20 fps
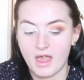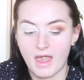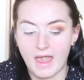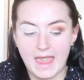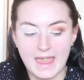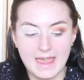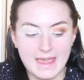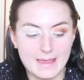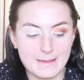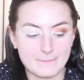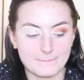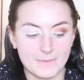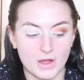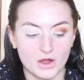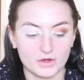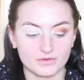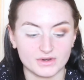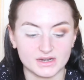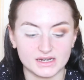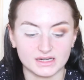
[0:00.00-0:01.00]
I
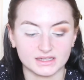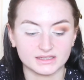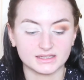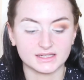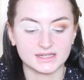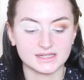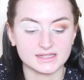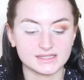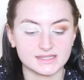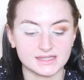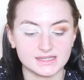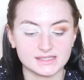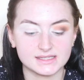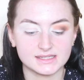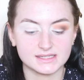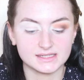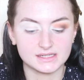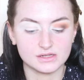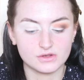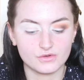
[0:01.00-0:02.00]
really like the
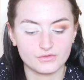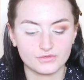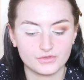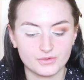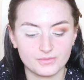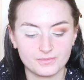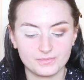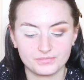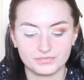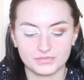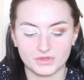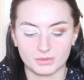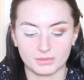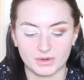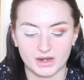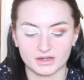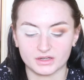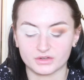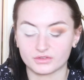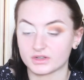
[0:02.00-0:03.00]
consistency of them, they're
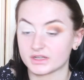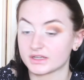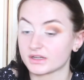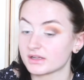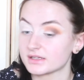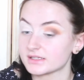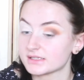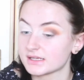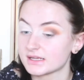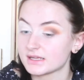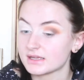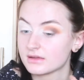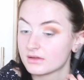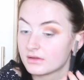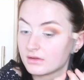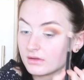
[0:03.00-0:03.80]
blending really nicely.